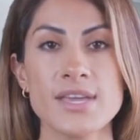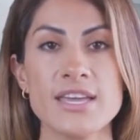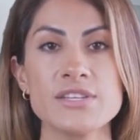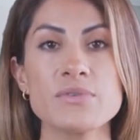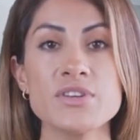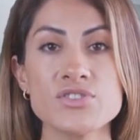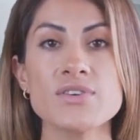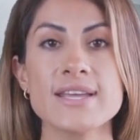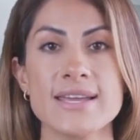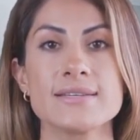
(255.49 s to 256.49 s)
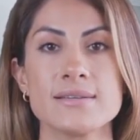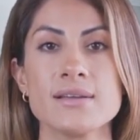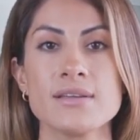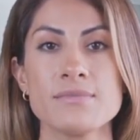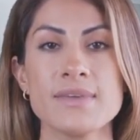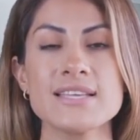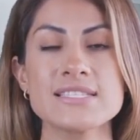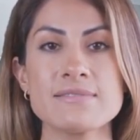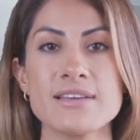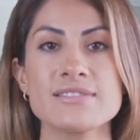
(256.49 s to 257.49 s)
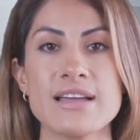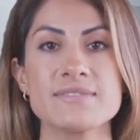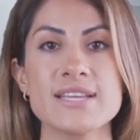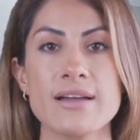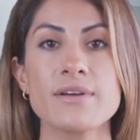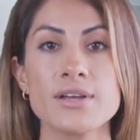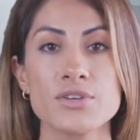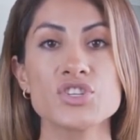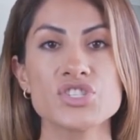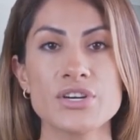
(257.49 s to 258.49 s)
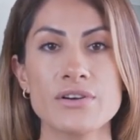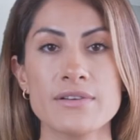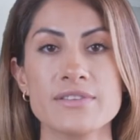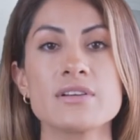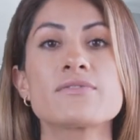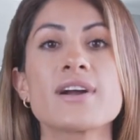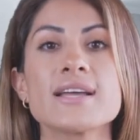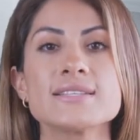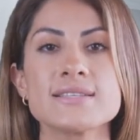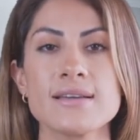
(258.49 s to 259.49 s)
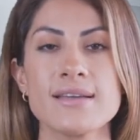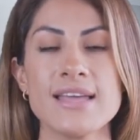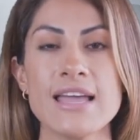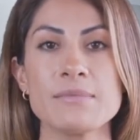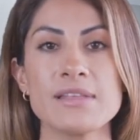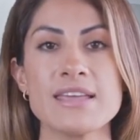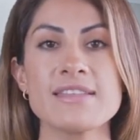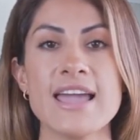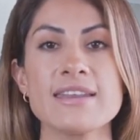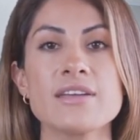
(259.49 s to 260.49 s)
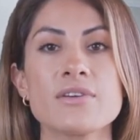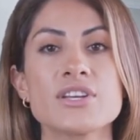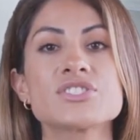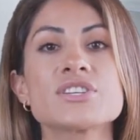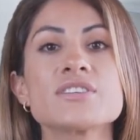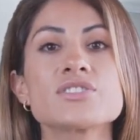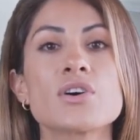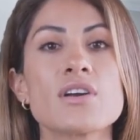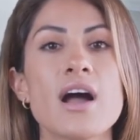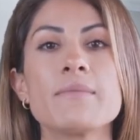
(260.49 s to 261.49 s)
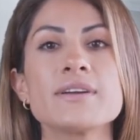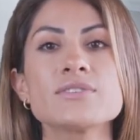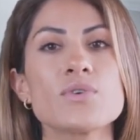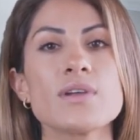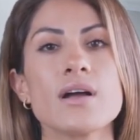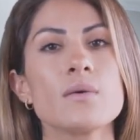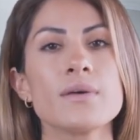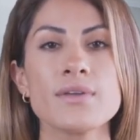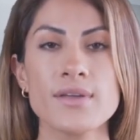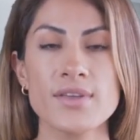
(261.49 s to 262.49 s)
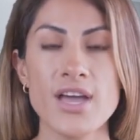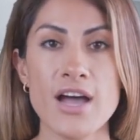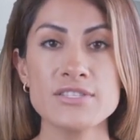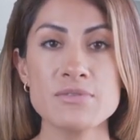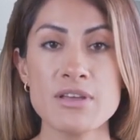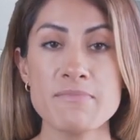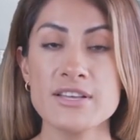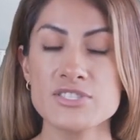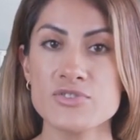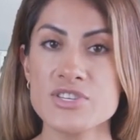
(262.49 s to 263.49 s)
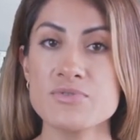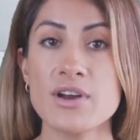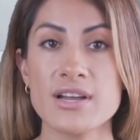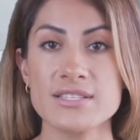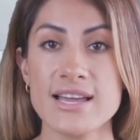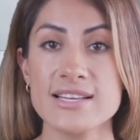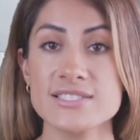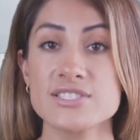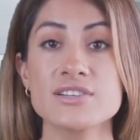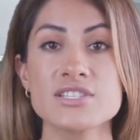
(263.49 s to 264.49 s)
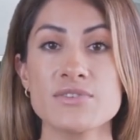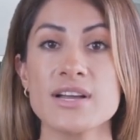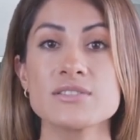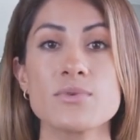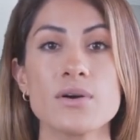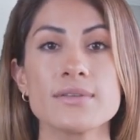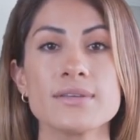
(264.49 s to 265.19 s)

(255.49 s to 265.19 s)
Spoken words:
If you enjoyed it, please give it a thumbs up, share it with your friends, and leave any questions or comments below. I'll do my best to respond as soon as possible.